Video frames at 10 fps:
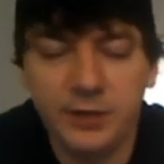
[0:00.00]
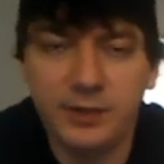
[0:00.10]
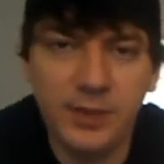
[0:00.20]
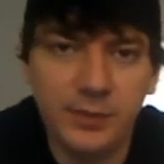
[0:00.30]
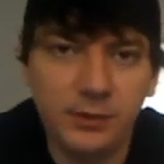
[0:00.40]

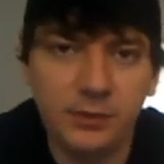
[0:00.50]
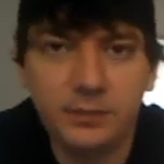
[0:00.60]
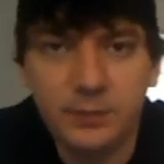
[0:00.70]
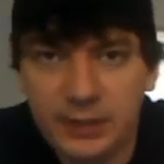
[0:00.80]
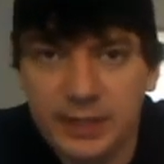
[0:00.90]
the
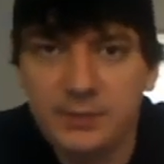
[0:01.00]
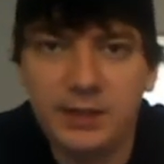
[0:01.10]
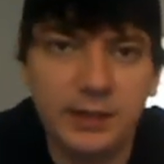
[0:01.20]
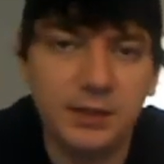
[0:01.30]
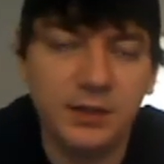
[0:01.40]
people
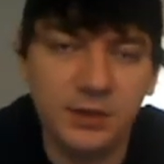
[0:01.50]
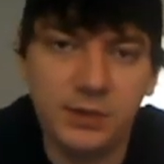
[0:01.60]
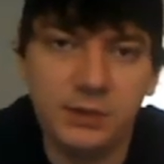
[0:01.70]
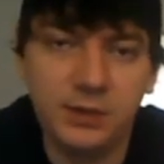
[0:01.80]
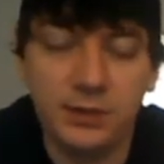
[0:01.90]
claiming that the
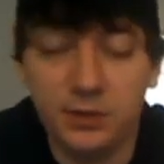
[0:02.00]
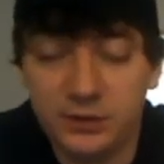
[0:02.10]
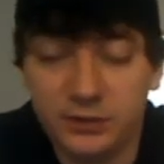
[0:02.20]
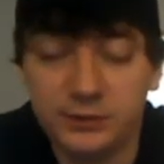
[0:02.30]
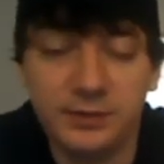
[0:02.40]
controls are